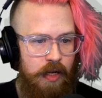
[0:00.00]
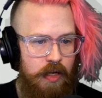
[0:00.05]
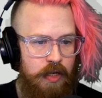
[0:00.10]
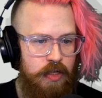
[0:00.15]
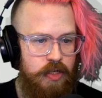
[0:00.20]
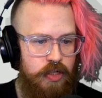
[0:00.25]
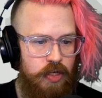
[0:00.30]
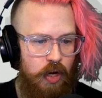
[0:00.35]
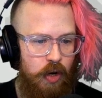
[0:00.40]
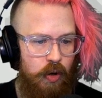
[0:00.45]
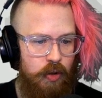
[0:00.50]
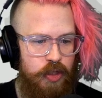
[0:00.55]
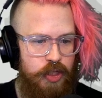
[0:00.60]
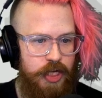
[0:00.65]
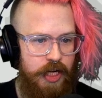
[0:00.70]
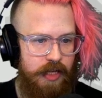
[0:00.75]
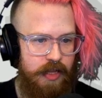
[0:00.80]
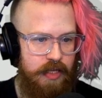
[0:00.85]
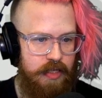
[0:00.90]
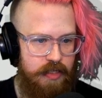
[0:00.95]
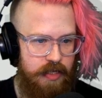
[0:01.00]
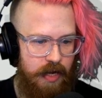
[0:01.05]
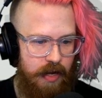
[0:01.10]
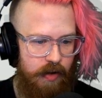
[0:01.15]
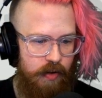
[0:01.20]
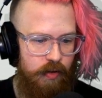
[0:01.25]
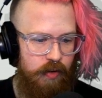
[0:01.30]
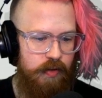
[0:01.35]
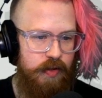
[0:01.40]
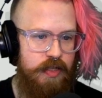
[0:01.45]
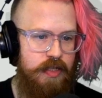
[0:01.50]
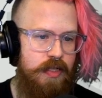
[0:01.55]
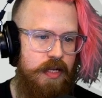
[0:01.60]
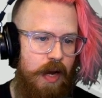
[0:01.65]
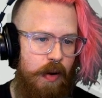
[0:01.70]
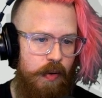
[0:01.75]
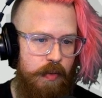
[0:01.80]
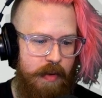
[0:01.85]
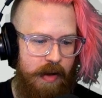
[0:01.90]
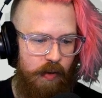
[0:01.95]
So check this out. This is
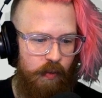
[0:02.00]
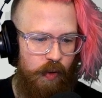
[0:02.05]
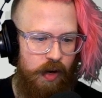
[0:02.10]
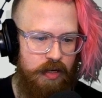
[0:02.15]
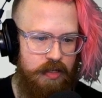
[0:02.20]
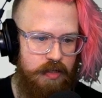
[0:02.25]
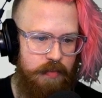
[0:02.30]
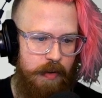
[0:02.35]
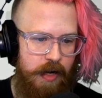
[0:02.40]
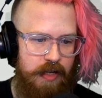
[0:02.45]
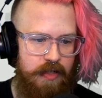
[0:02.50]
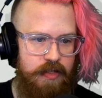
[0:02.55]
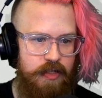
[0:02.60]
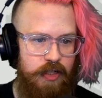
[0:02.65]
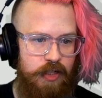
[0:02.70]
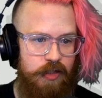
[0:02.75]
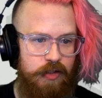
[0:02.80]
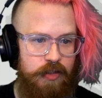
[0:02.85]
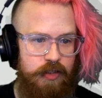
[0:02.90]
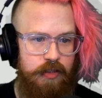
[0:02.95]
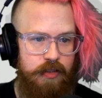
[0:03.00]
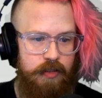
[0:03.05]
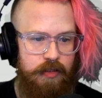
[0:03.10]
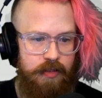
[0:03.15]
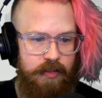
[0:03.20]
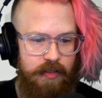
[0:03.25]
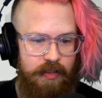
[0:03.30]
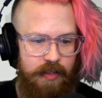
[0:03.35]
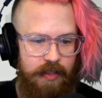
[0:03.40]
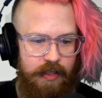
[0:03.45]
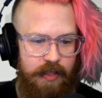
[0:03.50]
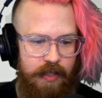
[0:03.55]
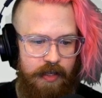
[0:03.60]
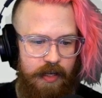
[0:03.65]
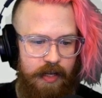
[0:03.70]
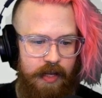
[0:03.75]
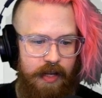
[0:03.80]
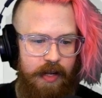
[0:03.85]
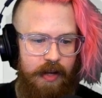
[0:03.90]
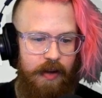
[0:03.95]
how we make rust monsters.
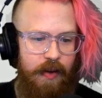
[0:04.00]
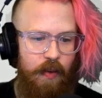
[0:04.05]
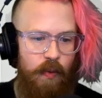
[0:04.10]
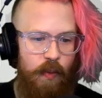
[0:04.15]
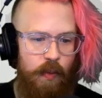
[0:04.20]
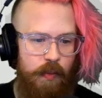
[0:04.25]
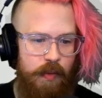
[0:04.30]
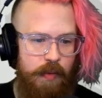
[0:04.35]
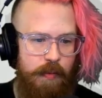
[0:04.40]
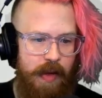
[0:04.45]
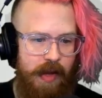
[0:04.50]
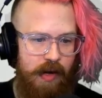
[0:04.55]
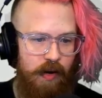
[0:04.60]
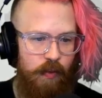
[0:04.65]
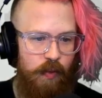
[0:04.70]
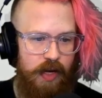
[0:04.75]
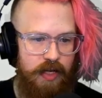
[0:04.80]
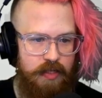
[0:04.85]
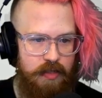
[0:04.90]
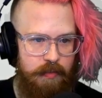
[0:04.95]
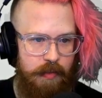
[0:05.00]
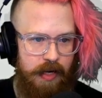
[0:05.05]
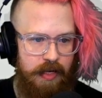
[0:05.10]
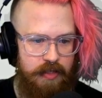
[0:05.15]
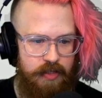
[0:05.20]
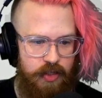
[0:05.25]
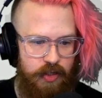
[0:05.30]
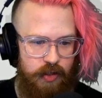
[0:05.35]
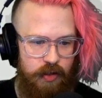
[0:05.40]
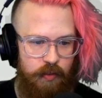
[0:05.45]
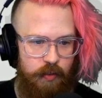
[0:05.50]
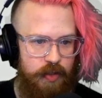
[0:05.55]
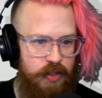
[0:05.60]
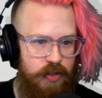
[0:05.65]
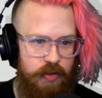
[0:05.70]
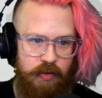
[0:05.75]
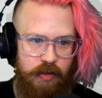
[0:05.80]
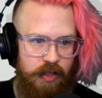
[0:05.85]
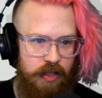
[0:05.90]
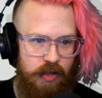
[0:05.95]
When we make a rust monster,
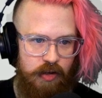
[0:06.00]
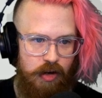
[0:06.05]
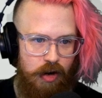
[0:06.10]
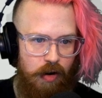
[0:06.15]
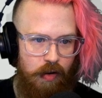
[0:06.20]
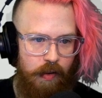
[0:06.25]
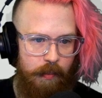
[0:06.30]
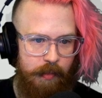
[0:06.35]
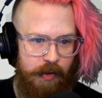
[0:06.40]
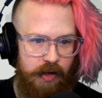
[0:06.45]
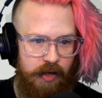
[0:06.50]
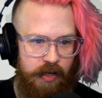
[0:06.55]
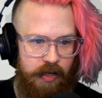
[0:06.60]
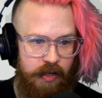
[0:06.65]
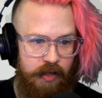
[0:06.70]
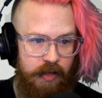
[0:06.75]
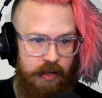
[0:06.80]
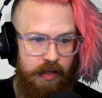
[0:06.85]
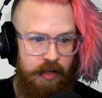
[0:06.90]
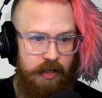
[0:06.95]
which you know I'm gonna,